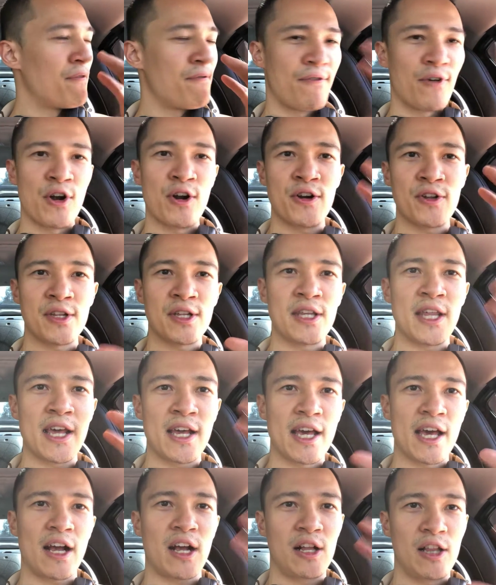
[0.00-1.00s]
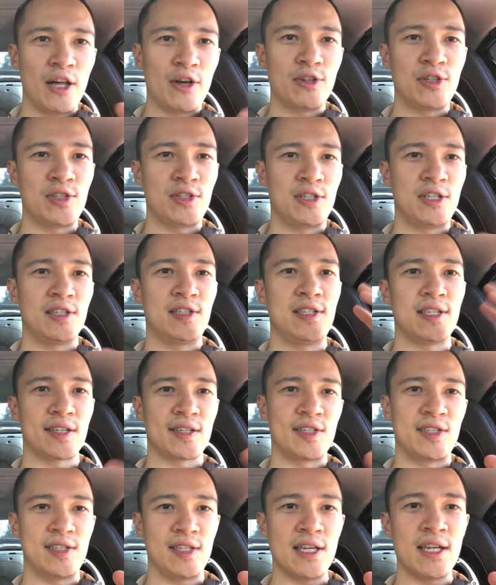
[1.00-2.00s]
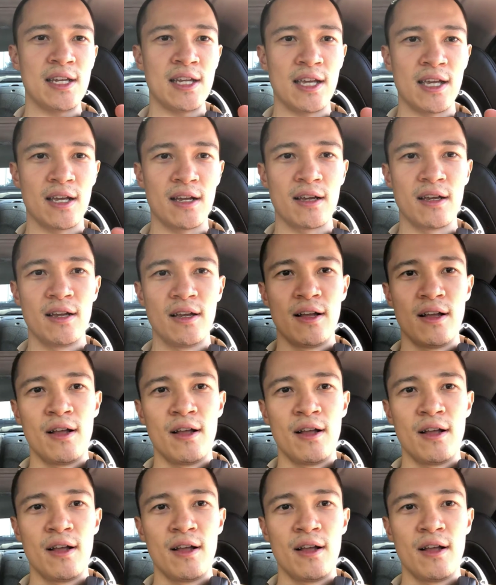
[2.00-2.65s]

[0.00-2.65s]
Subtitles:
further they get close to succeeding,